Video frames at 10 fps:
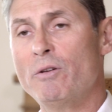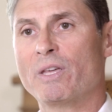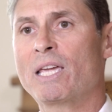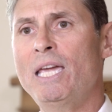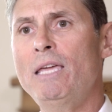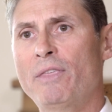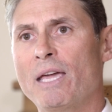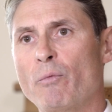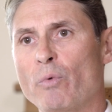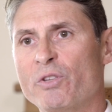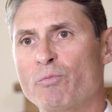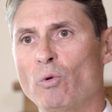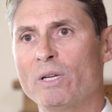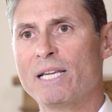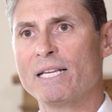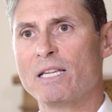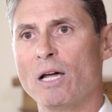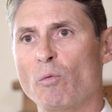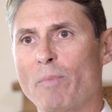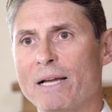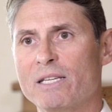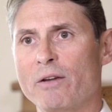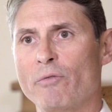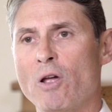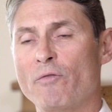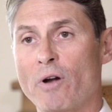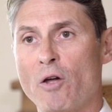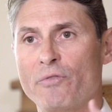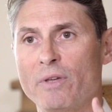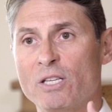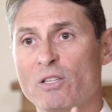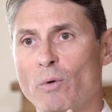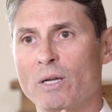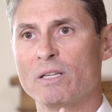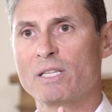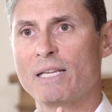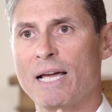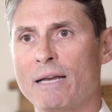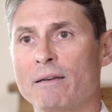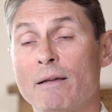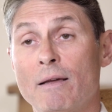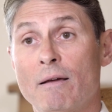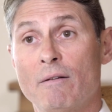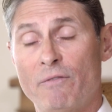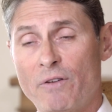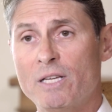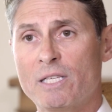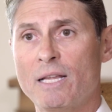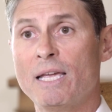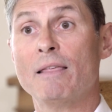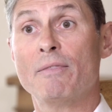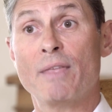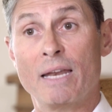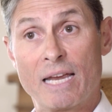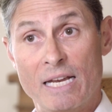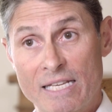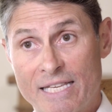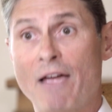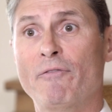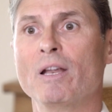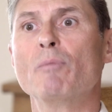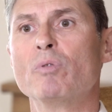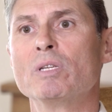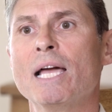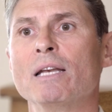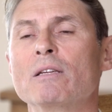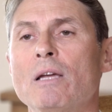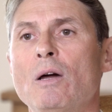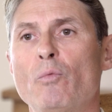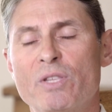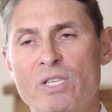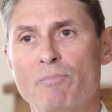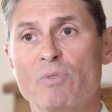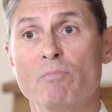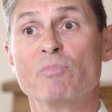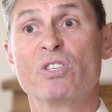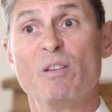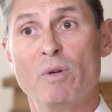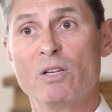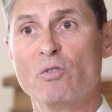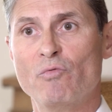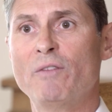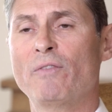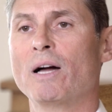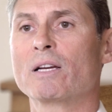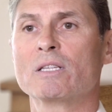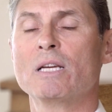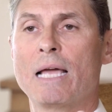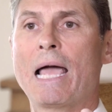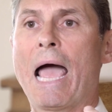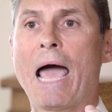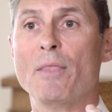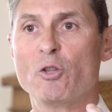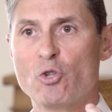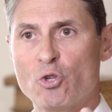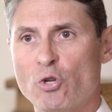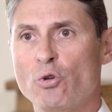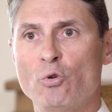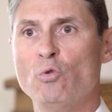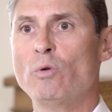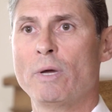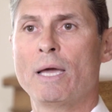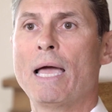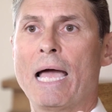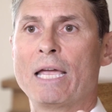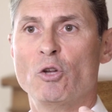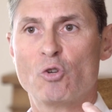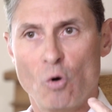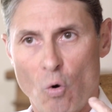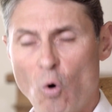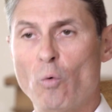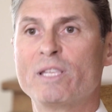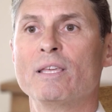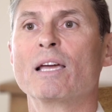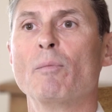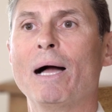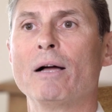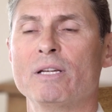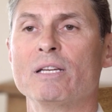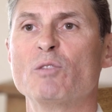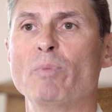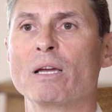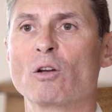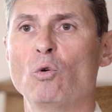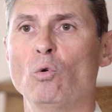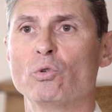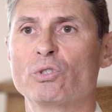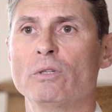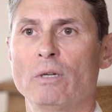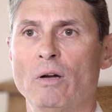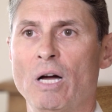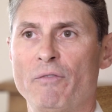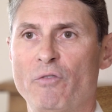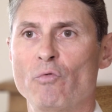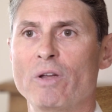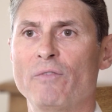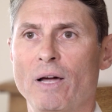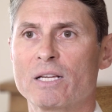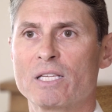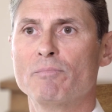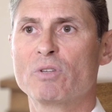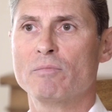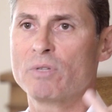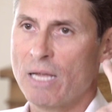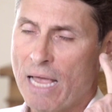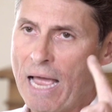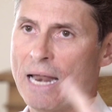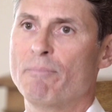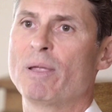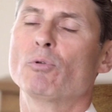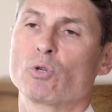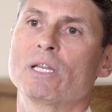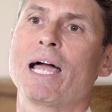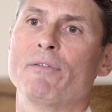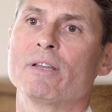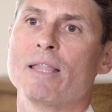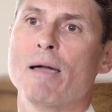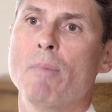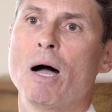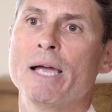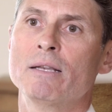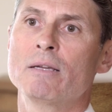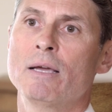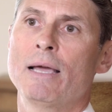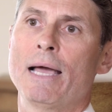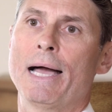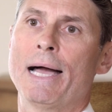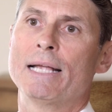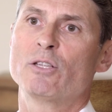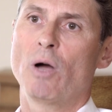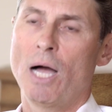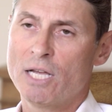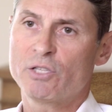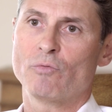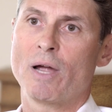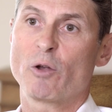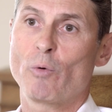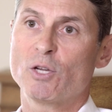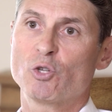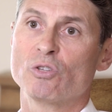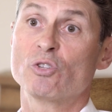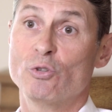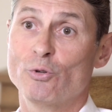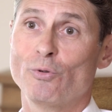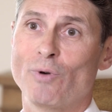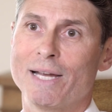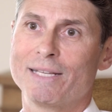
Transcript: The key thing with small intestinal bacterial overgrowth is to understand, firstly, that it can definitely present with symptoms similar to reflux, and that two, you should always think about it as being a cause for reflux symptoms, and people should have it in their mind to ask the right questions and do the right